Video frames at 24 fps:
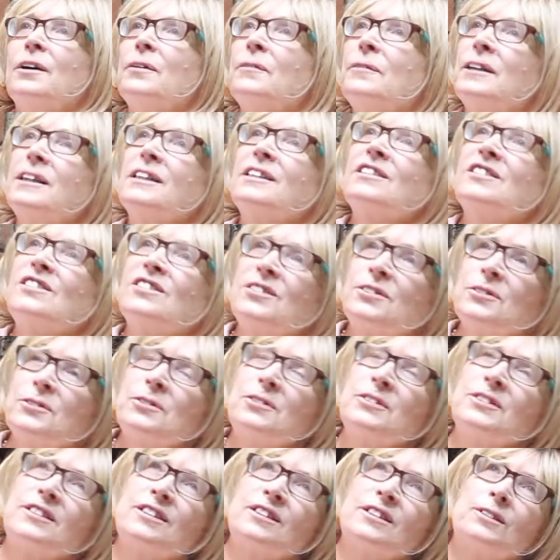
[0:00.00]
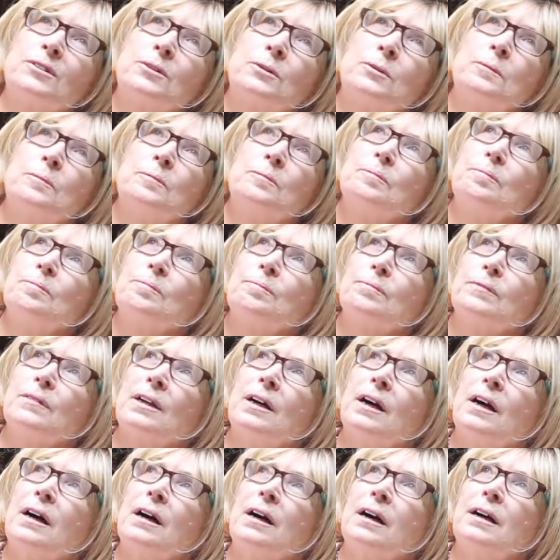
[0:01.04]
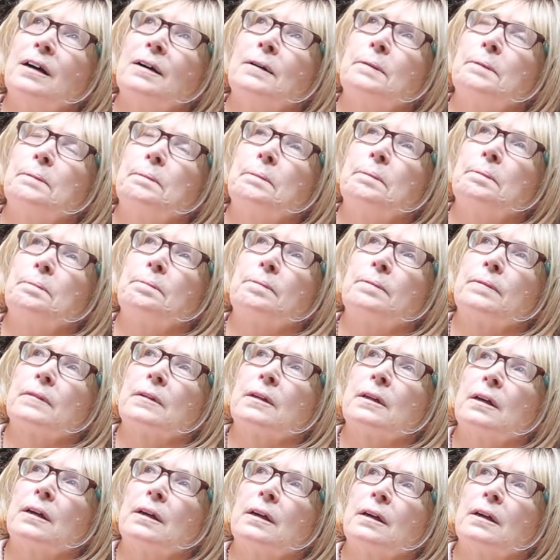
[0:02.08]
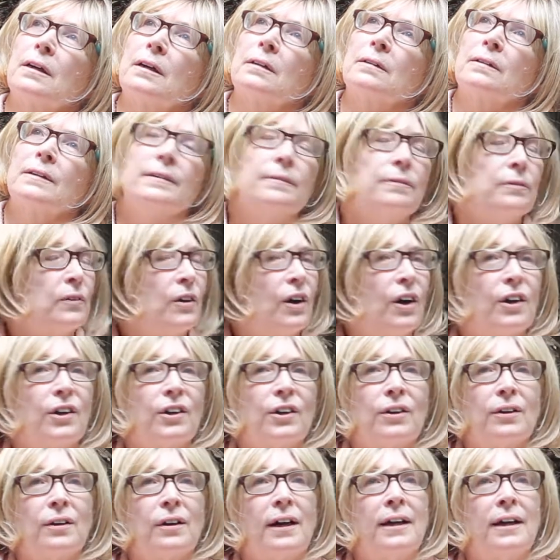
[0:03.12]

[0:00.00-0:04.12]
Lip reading: We can choose to live longer